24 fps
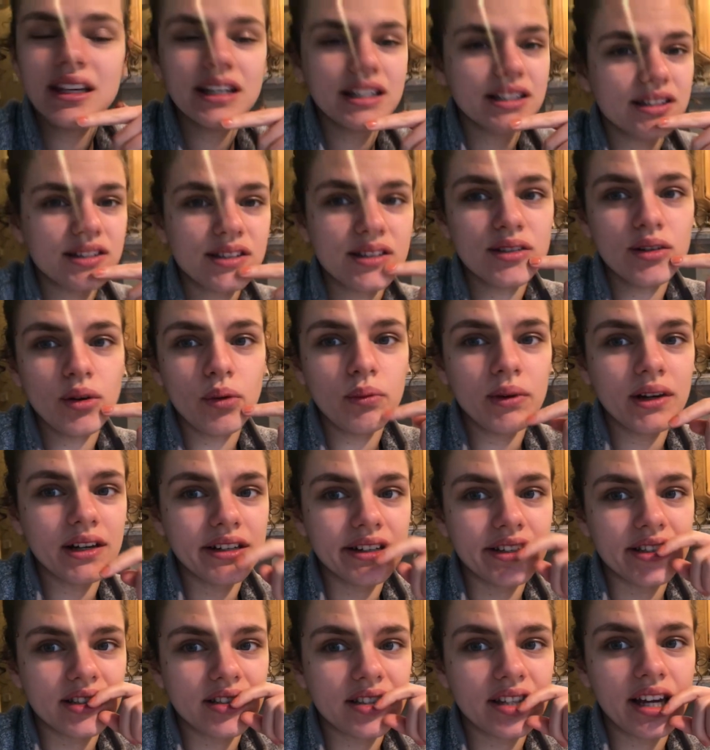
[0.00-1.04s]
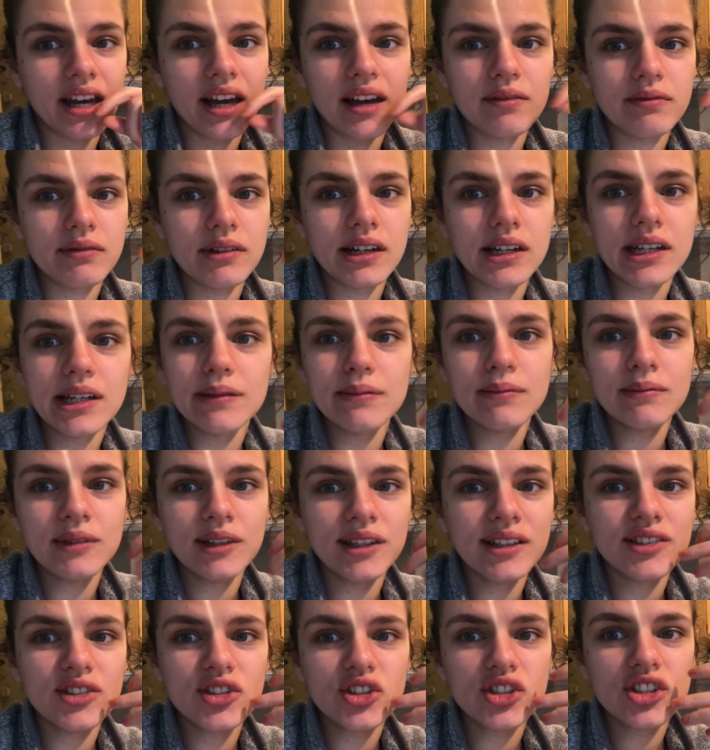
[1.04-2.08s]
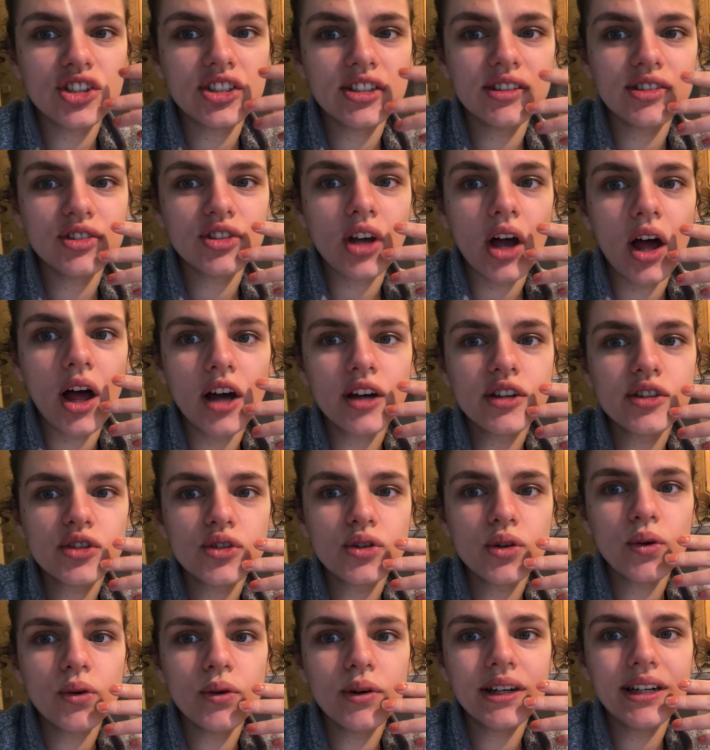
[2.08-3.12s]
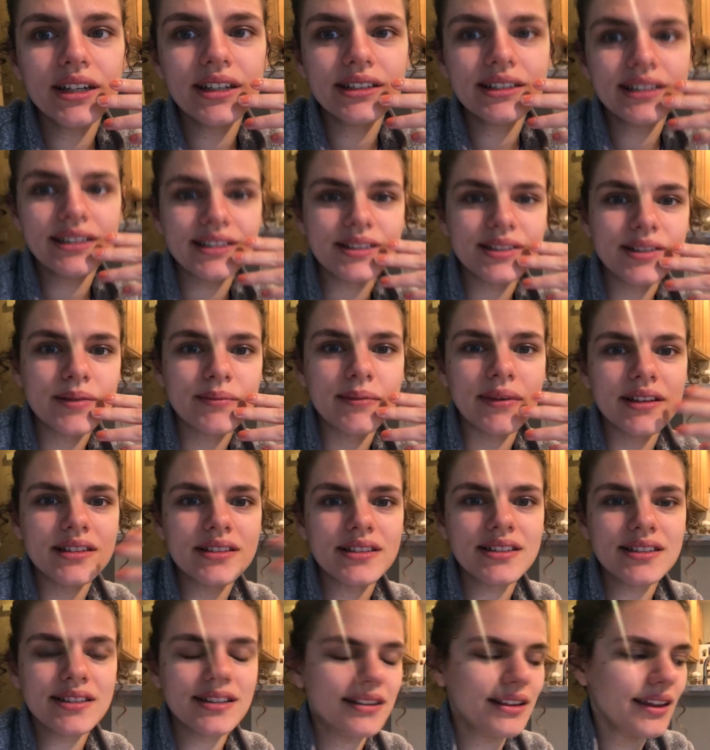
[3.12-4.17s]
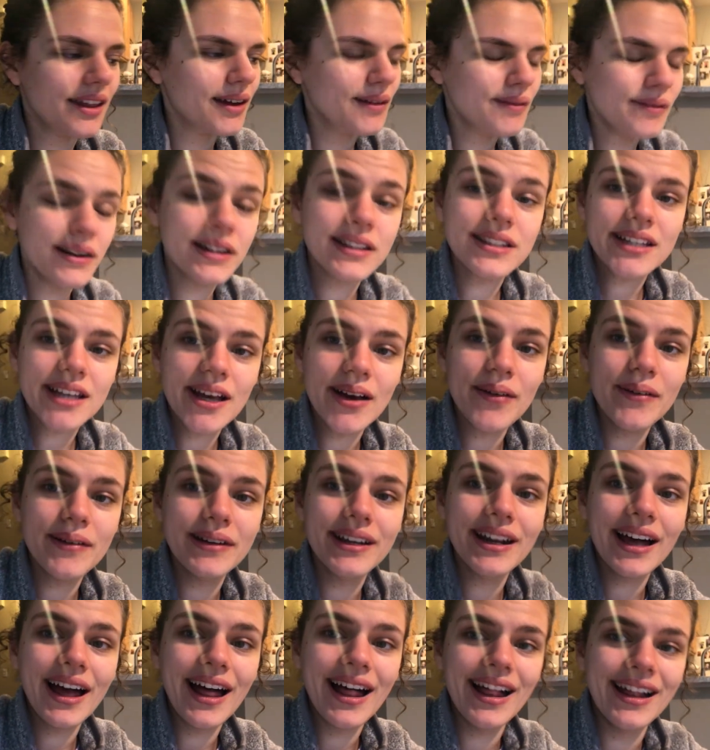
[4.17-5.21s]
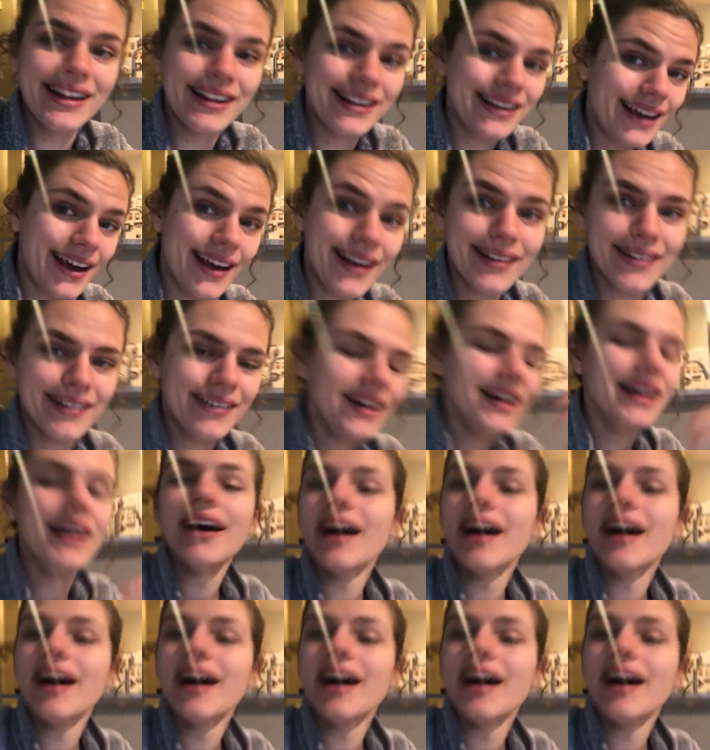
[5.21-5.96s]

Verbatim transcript: It's the weirdest thing ever, and it, you just you talk so weird because your muscles are like, what's going on?